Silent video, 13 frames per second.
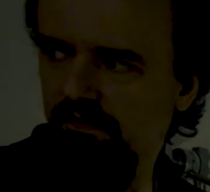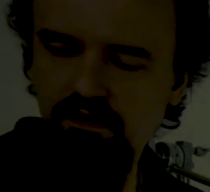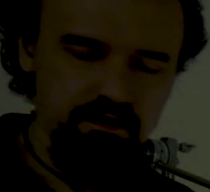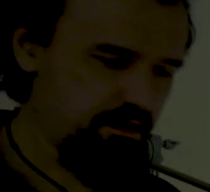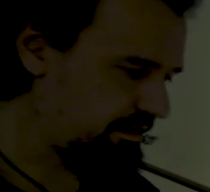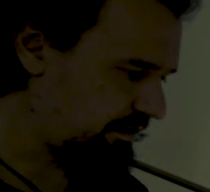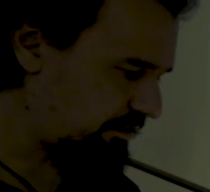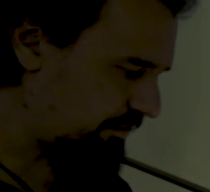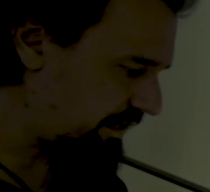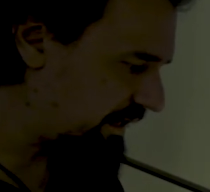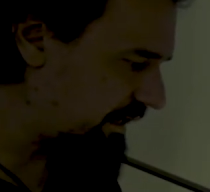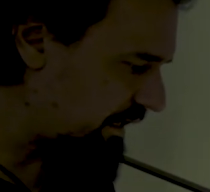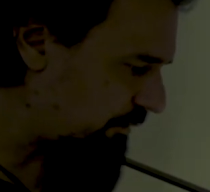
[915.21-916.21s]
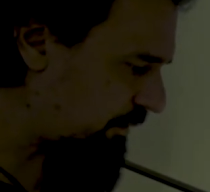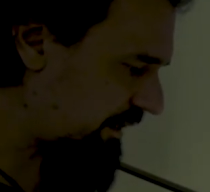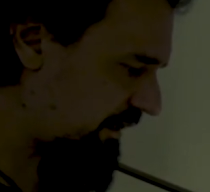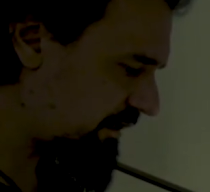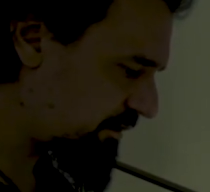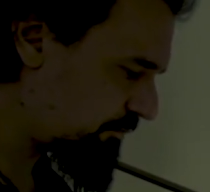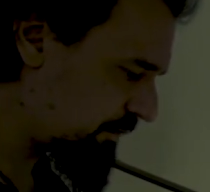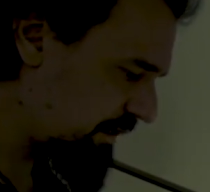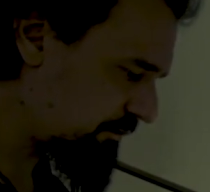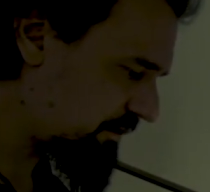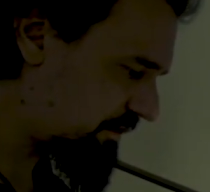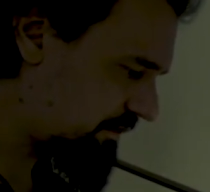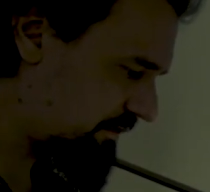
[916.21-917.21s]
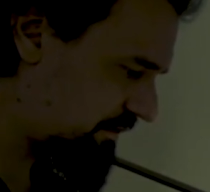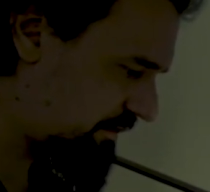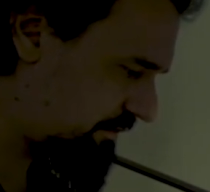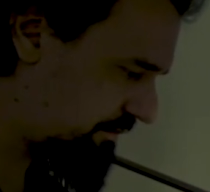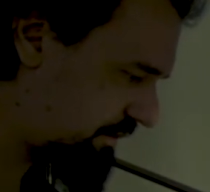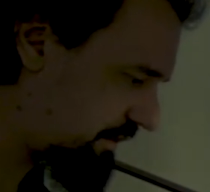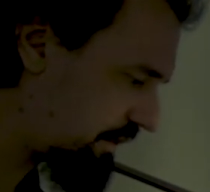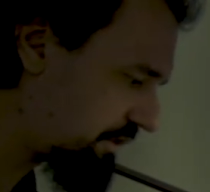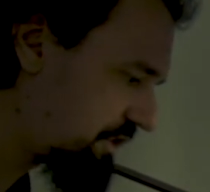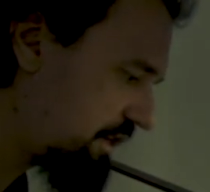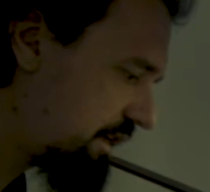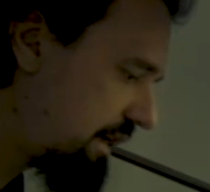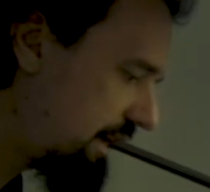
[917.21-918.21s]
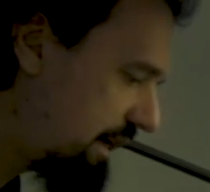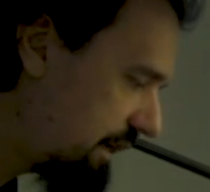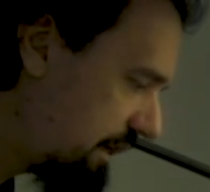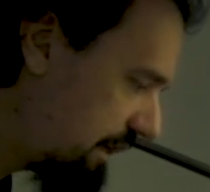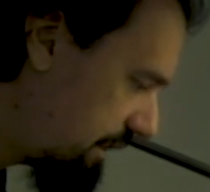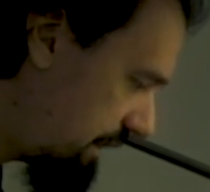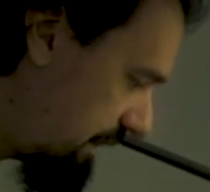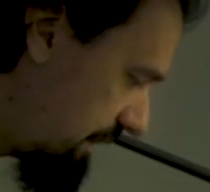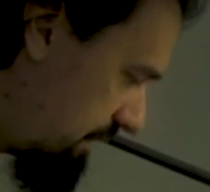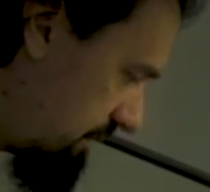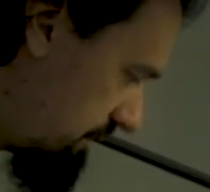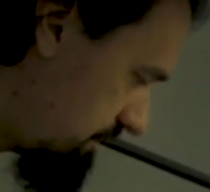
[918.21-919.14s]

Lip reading: There you go. And now what I'm gonna do, without touching anything,